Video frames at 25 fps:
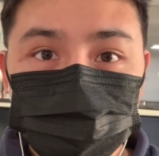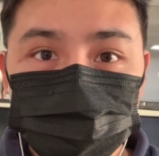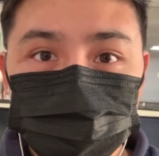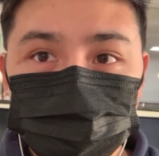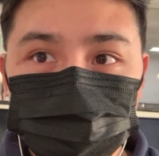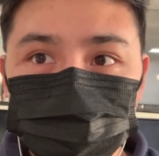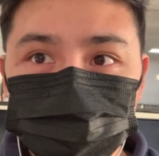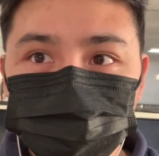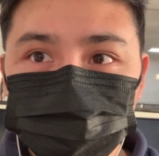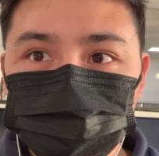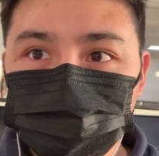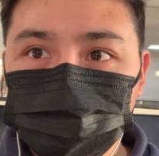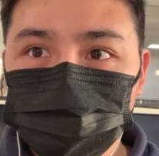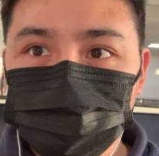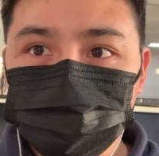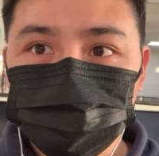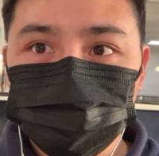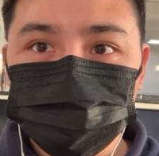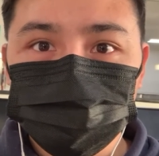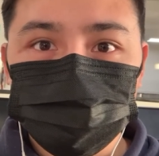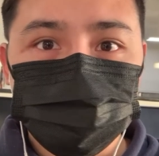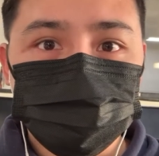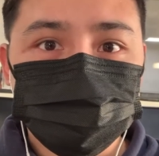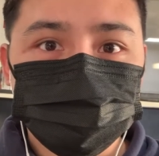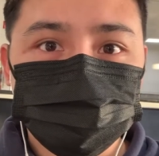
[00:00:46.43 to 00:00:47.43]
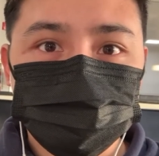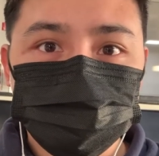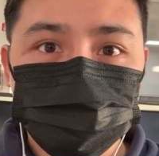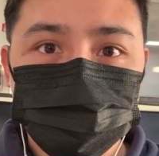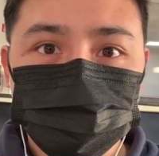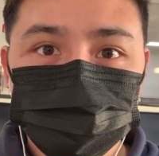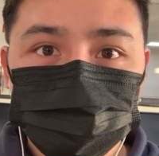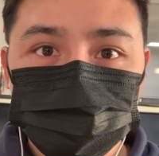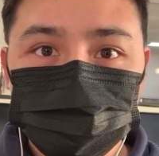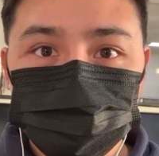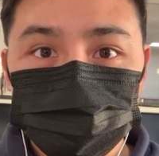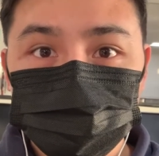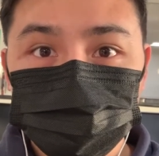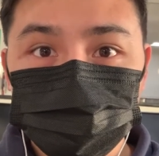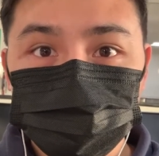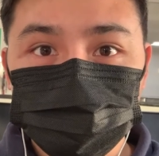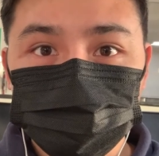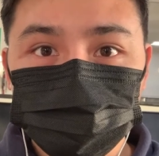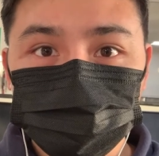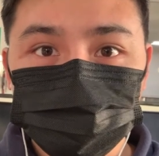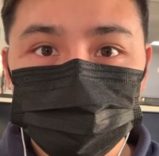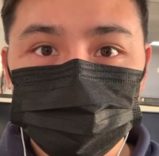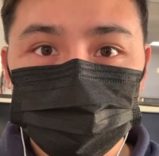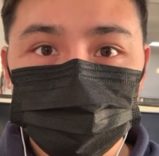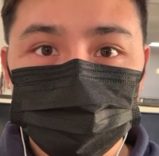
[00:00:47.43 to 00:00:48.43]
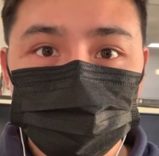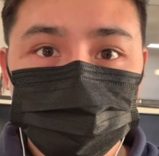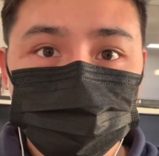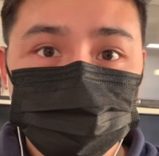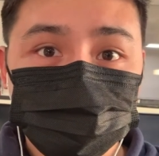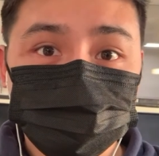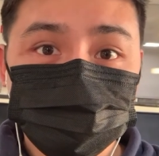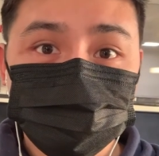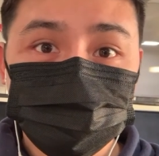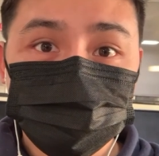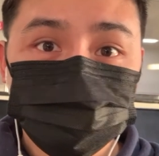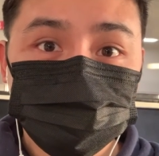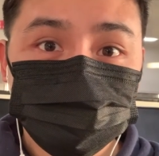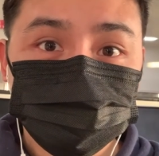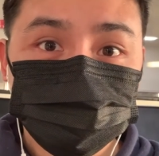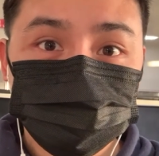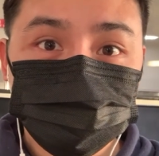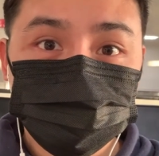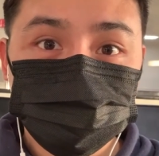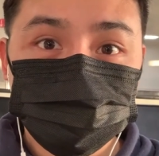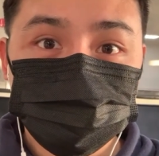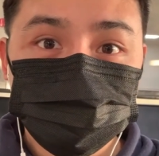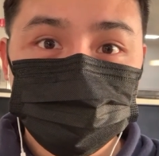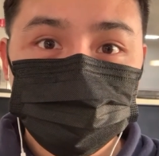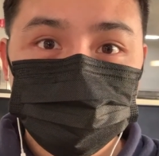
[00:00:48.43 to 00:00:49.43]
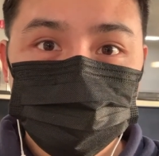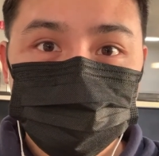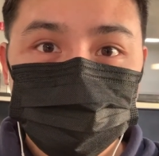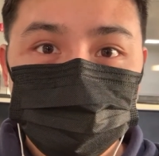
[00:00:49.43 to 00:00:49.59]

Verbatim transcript: of gates down from my gate since there was no seating over there